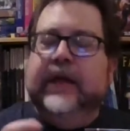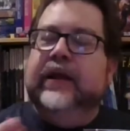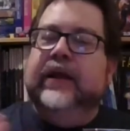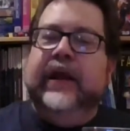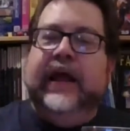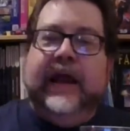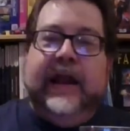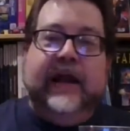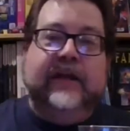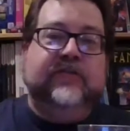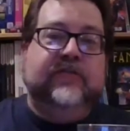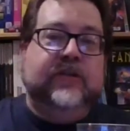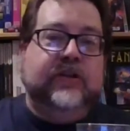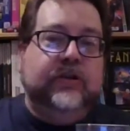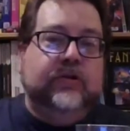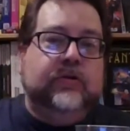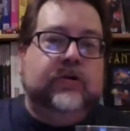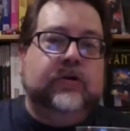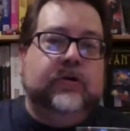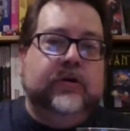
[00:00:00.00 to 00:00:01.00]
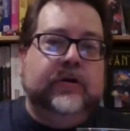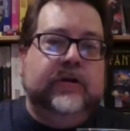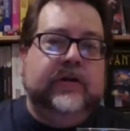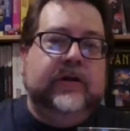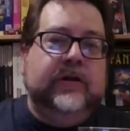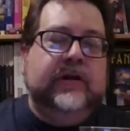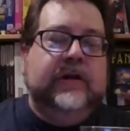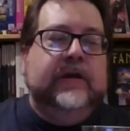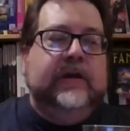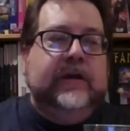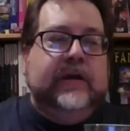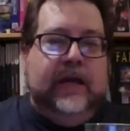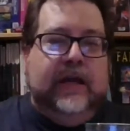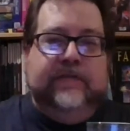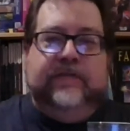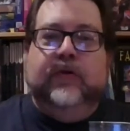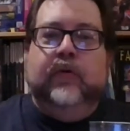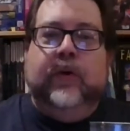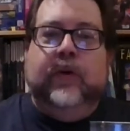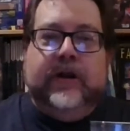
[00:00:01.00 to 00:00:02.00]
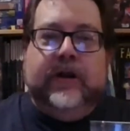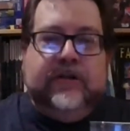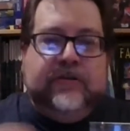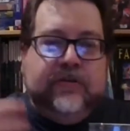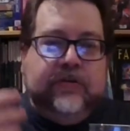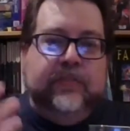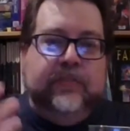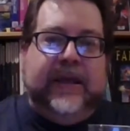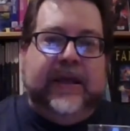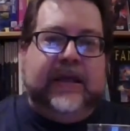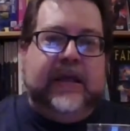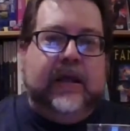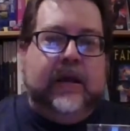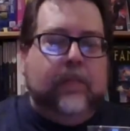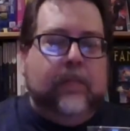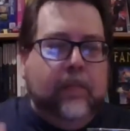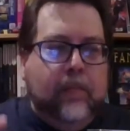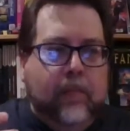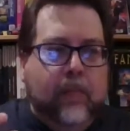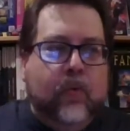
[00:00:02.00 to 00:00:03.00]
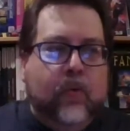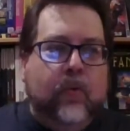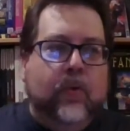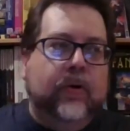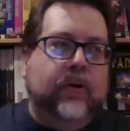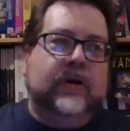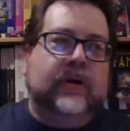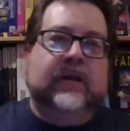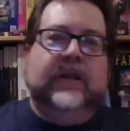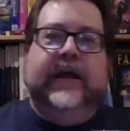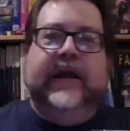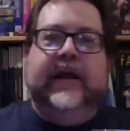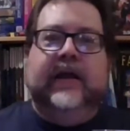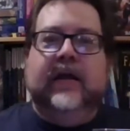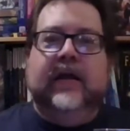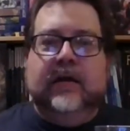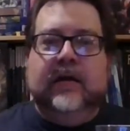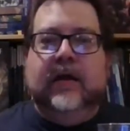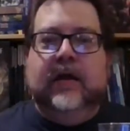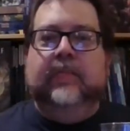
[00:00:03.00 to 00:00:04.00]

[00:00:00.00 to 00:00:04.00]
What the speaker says: And actually you could, if you wanted to make it more like